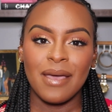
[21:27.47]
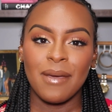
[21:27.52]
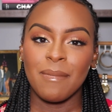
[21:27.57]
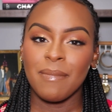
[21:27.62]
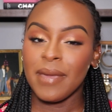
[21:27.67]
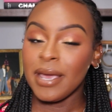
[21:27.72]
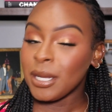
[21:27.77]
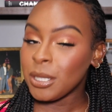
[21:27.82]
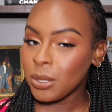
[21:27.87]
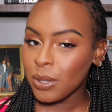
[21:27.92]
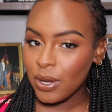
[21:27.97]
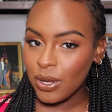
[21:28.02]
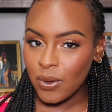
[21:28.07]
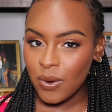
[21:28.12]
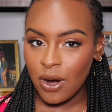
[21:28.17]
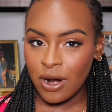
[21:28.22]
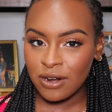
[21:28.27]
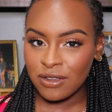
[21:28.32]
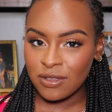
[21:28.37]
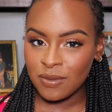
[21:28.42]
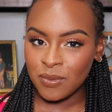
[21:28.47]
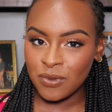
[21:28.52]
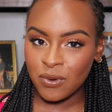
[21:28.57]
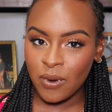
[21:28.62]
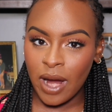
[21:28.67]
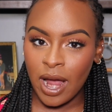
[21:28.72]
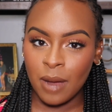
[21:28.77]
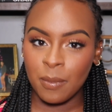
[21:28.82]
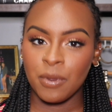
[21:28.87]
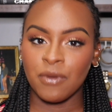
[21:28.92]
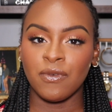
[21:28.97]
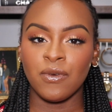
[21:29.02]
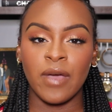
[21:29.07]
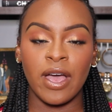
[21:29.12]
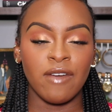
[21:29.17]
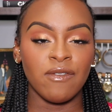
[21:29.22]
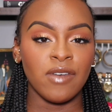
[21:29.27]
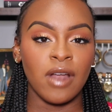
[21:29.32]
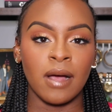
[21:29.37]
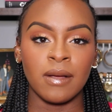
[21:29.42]
Make sure you are subscribed if you
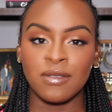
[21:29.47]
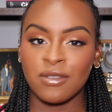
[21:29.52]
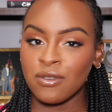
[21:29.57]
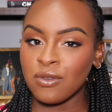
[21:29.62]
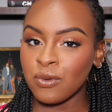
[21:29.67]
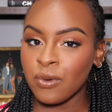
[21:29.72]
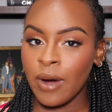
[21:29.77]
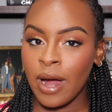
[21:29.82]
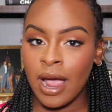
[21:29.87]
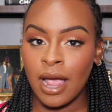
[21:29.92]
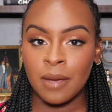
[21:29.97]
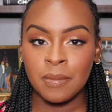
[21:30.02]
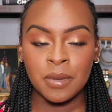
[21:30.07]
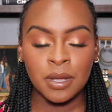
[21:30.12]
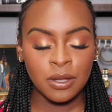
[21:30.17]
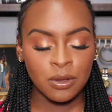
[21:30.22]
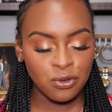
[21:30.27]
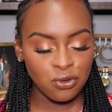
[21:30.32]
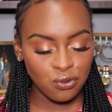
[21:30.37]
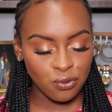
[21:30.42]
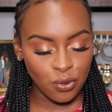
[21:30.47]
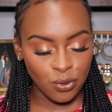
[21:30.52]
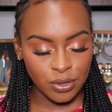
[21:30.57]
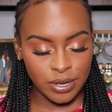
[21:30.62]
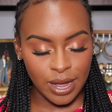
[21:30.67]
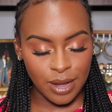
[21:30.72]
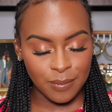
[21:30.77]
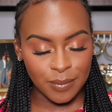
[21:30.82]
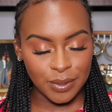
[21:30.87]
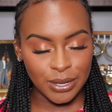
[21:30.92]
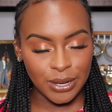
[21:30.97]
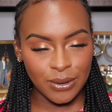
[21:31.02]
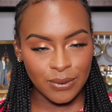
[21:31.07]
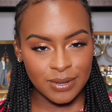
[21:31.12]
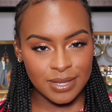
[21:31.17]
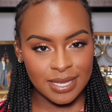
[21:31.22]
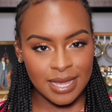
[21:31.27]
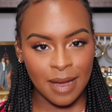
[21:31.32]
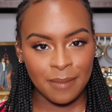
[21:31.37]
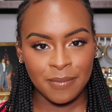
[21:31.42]
have not subscribed. Scroll down
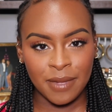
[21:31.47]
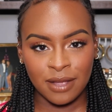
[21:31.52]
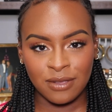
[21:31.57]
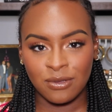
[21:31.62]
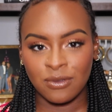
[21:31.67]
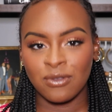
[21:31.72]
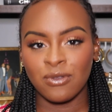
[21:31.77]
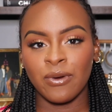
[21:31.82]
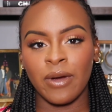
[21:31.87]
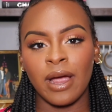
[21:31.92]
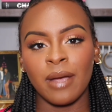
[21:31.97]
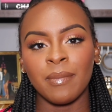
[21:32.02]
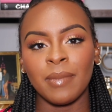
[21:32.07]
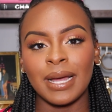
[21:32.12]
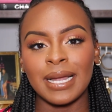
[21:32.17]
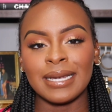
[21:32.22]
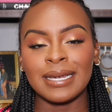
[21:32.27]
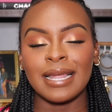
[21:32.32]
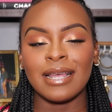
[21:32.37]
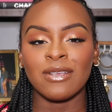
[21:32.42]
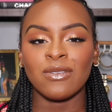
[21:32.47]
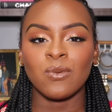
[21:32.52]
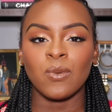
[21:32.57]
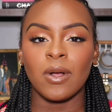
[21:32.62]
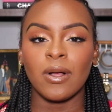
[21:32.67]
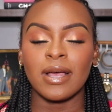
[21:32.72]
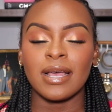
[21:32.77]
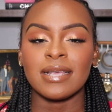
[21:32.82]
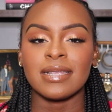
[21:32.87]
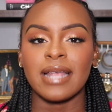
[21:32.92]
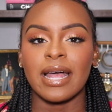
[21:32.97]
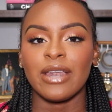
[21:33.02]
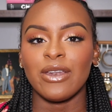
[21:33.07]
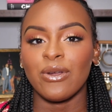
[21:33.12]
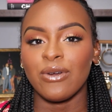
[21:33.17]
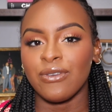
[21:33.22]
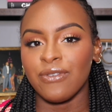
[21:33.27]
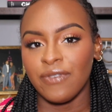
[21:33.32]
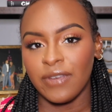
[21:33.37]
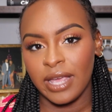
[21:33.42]
below, tap that subscribe button, as well as that
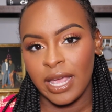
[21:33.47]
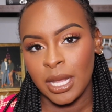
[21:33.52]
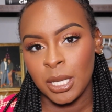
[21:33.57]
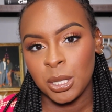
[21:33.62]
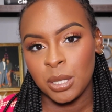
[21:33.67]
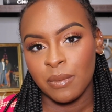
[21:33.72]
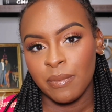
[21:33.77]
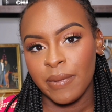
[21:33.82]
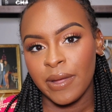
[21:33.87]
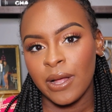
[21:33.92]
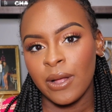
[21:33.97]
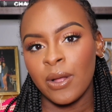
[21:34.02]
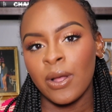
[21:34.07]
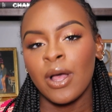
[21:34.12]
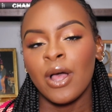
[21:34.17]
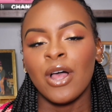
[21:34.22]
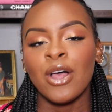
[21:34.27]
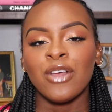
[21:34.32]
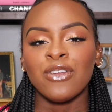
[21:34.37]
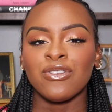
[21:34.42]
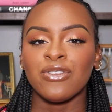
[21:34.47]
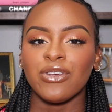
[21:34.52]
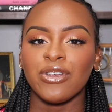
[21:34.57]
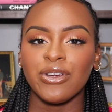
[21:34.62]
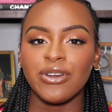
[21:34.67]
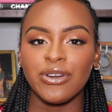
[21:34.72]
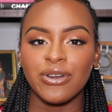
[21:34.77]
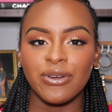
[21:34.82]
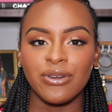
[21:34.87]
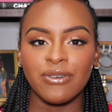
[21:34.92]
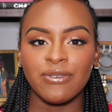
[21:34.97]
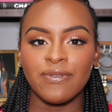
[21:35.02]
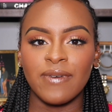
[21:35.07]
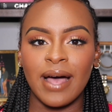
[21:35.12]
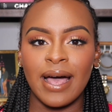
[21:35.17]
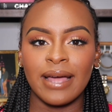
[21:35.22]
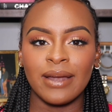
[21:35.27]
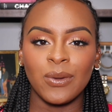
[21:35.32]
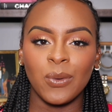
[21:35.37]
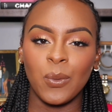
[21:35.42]
notification bell so you're
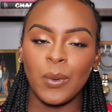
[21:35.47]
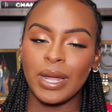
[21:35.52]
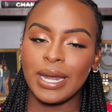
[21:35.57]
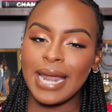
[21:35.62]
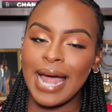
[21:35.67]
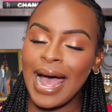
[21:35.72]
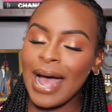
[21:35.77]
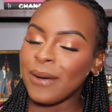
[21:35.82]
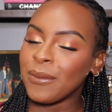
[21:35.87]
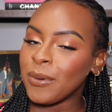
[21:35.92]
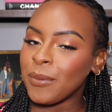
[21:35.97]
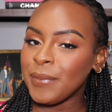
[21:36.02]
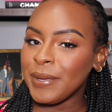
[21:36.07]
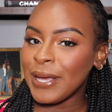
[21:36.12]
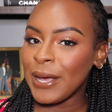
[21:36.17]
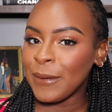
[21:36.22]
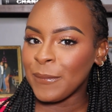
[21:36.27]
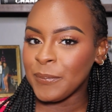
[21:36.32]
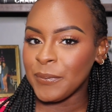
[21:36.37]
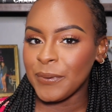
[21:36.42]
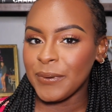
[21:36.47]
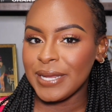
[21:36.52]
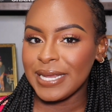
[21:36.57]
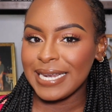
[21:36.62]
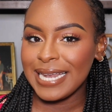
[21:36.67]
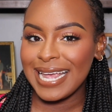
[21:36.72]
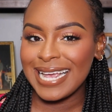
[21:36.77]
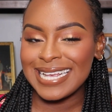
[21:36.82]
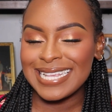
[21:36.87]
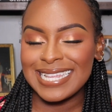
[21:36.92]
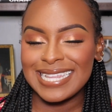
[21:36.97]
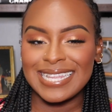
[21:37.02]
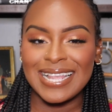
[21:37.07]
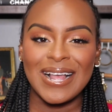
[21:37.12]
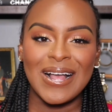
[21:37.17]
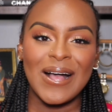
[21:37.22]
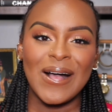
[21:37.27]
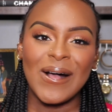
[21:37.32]
notified when I will be uploading next.